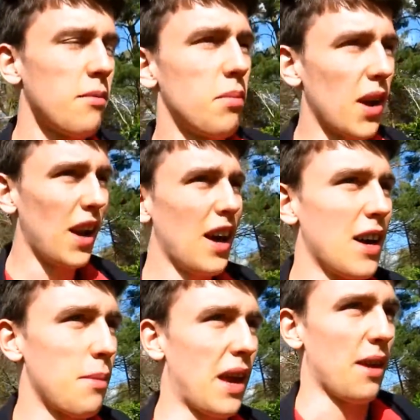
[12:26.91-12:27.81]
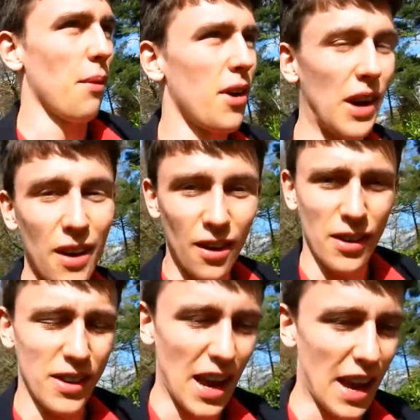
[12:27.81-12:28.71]
Blimey, what a
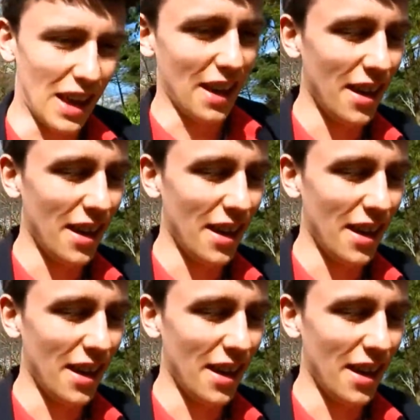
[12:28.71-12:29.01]
long day.